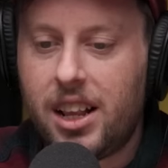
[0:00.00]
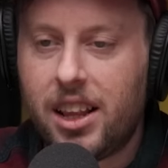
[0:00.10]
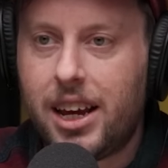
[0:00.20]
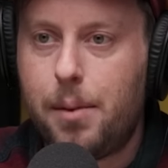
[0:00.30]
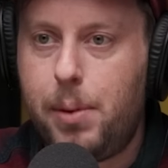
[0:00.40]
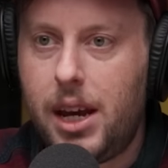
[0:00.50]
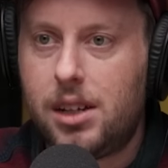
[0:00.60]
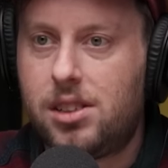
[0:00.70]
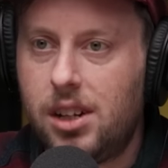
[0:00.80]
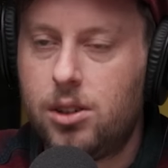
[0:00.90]
a big
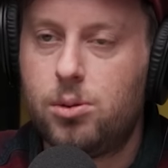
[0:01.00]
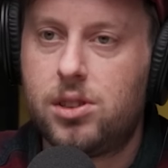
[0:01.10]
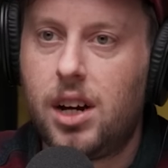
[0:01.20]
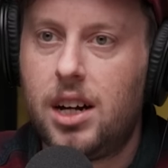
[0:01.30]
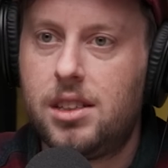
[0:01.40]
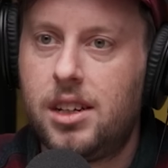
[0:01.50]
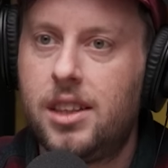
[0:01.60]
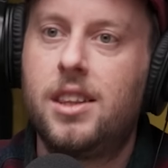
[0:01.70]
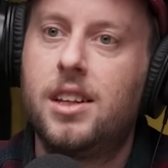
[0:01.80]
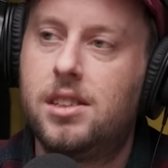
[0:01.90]
snow in Wisconsin and
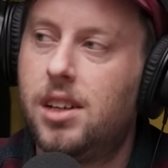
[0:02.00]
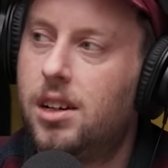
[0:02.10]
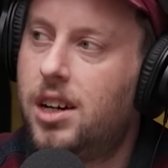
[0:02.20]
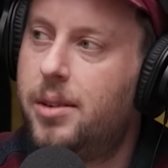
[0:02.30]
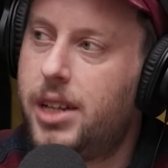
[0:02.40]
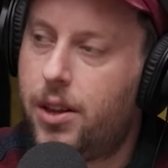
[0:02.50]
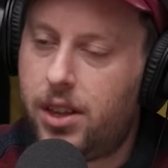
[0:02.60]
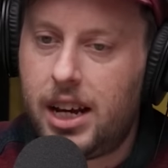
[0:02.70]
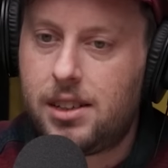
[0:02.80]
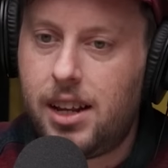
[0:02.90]
then the sun comes out
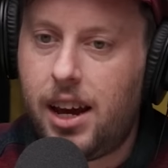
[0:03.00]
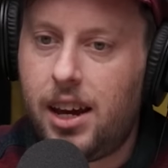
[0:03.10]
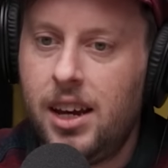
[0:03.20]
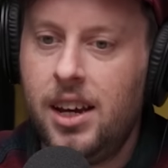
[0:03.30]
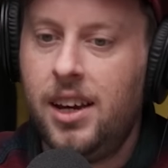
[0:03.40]
the next day,